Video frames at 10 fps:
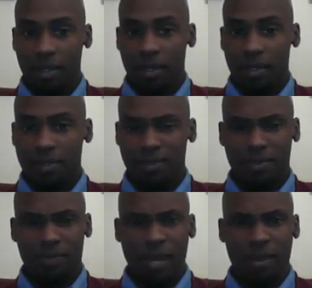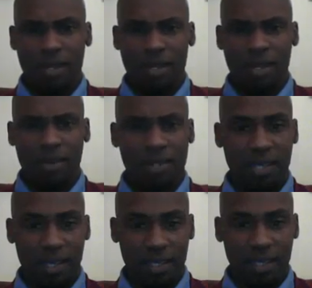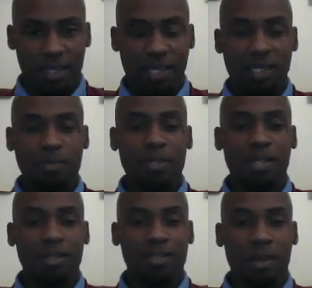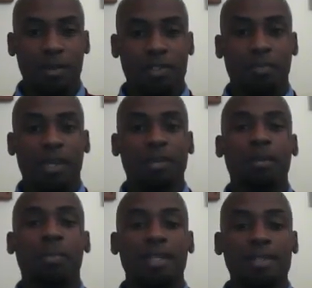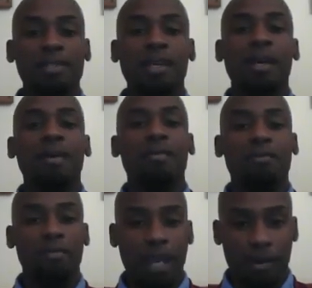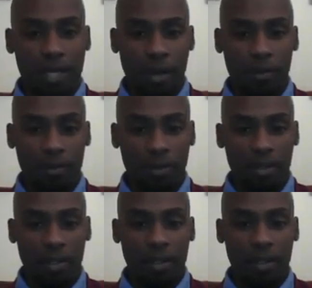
So it's very irritating. And these particular stalkers make their presence very known.